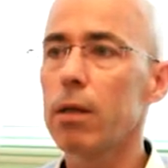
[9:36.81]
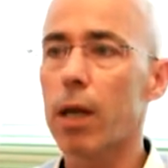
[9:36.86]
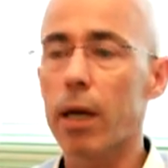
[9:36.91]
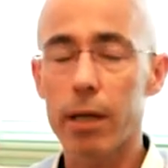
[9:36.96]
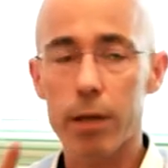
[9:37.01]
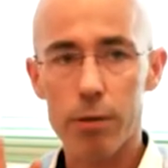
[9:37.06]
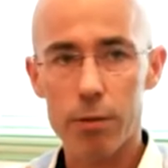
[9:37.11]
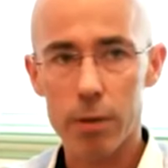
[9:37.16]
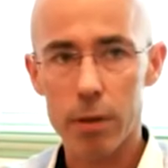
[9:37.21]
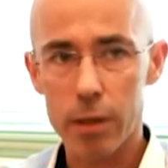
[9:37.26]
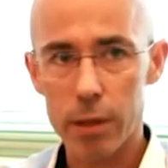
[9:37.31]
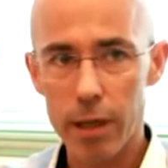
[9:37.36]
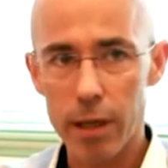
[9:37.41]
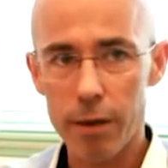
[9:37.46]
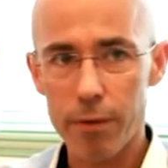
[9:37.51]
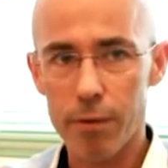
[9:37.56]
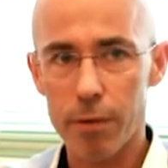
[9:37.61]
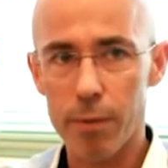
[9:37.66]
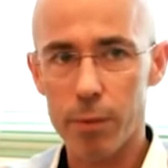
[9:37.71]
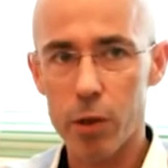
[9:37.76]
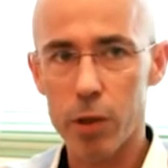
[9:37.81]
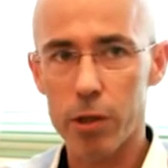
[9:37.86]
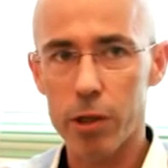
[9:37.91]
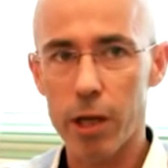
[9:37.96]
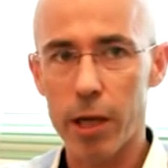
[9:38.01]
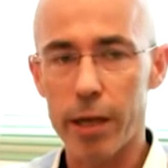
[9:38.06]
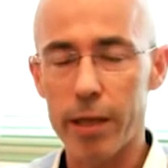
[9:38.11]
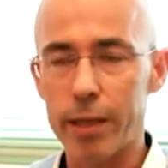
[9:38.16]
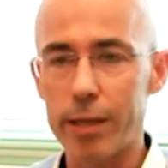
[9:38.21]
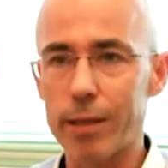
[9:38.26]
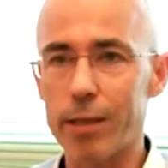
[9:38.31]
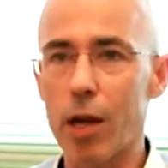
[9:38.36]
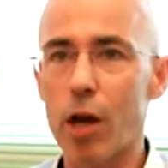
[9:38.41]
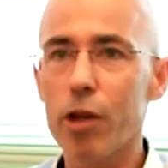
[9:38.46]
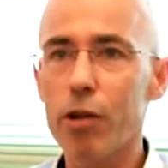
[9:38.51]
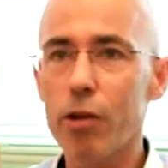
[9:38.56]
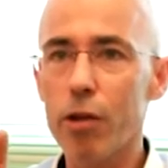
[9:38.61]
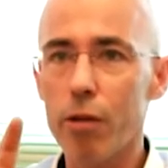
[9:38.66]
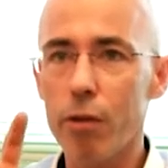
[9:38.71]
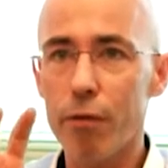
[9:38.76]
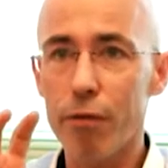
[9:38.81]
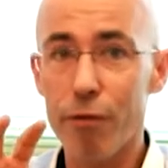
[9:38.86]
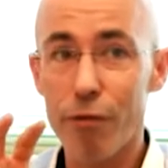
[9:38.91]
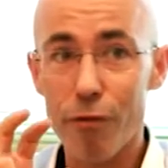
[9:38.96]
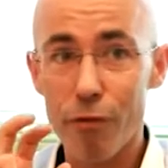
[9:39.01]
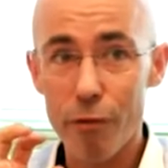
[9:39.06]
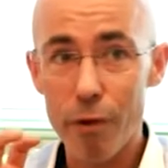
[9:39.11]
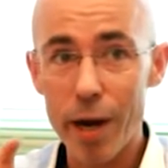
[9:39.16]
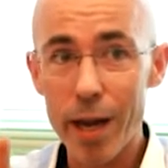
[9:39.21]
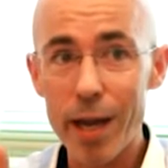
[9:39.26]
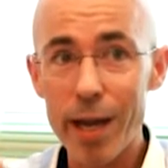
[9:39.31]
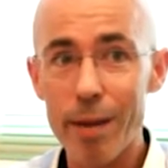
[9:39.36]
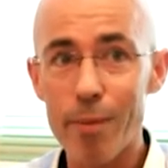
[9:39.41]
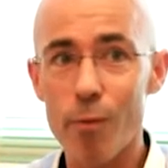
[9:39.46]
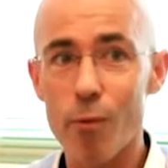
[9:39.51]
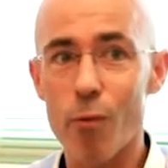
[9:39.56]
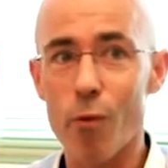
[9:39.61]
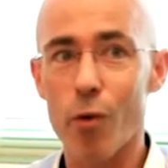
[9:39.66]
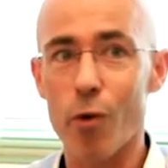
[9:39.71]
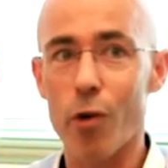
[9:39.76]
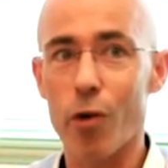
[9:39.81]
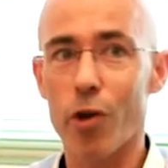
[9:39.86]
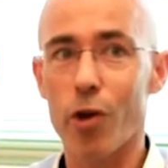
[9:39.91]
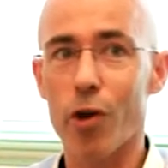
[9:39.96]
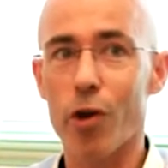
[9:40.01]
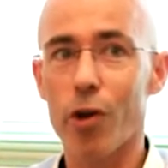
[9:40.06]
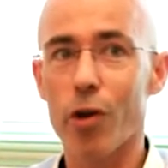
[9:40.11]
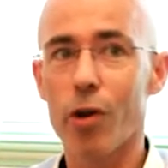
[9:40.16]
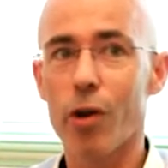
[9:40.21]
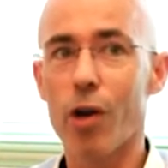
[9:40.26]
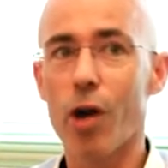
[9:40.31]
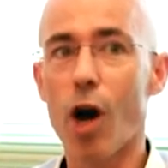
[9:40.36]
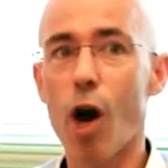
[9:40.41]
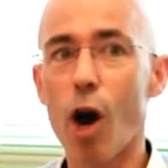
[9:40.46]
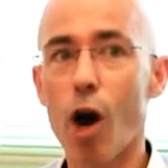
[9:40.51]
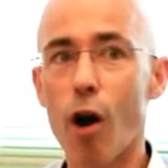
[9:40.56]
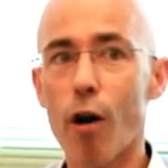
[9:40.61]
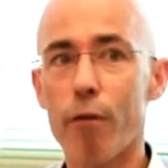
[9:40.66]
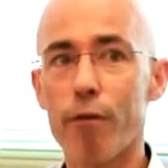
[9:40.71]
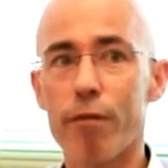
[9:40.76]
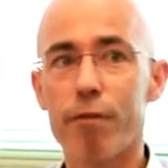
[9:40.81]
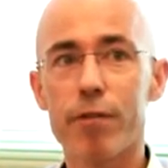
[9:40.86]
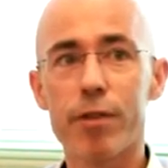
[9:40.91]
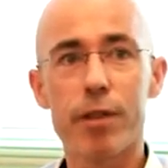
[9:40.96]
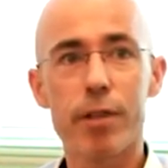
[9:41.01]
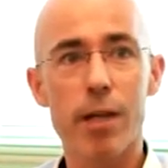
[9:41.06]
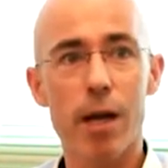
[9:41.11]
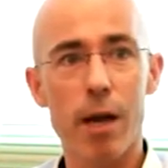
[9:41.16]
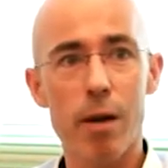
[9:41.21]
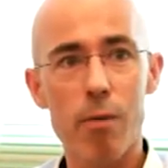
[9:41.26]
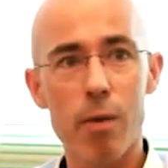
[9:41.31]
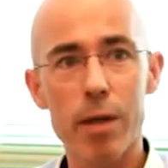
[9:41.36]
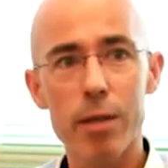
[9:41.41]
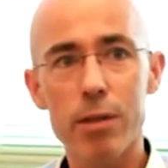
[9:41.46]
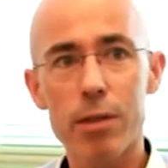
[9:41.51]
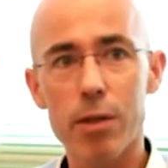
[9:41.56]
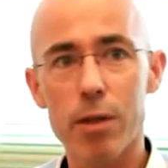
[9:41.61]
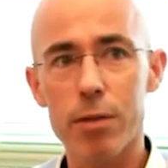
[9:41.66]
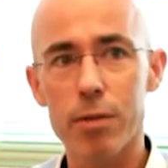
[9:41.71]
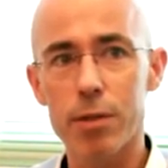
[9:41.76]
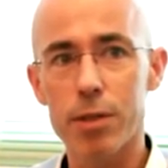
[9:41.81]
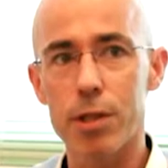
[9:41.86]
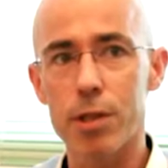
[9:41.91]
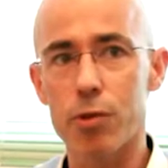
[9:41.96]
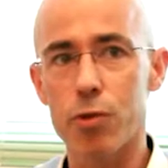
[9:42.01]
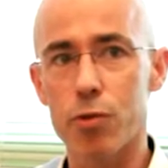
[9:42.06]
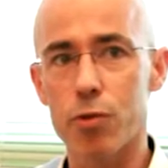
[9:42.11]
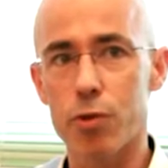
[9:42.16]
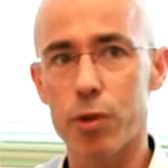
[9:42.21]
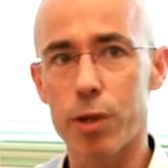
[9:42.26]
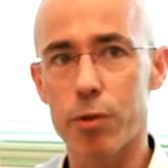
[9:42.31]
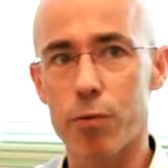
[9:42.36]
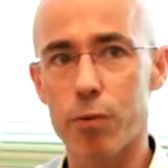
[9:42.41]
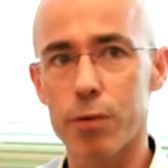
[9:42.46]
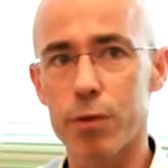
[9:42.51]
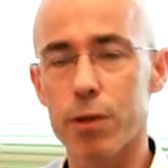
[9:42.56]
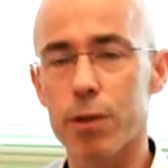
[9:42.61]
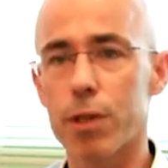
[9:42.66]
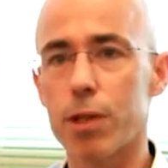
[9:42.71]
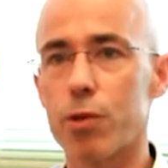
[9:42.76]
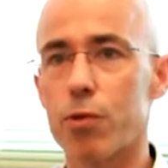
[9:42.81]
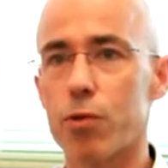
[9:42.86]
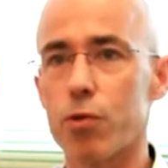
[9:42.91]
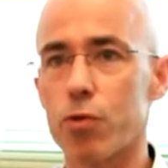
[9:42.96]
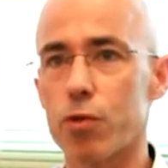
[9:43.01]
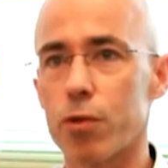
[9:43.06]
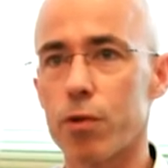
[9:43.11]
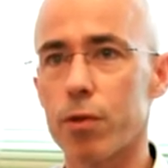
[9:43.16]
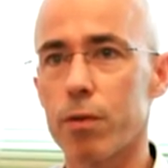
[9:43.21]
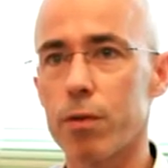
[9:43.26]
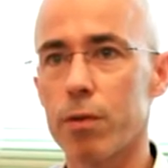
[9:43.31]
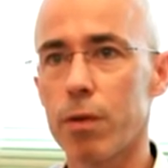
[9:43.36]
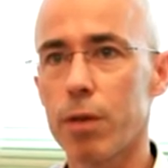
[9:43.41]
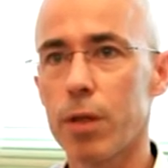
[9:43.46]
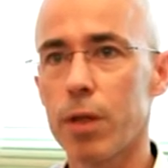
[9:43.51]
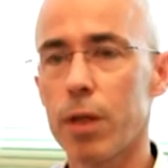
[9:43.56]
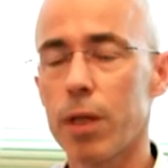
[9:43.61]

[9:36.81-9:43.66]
I translate from the Chinese. Under the framework of Taiwan's constitution,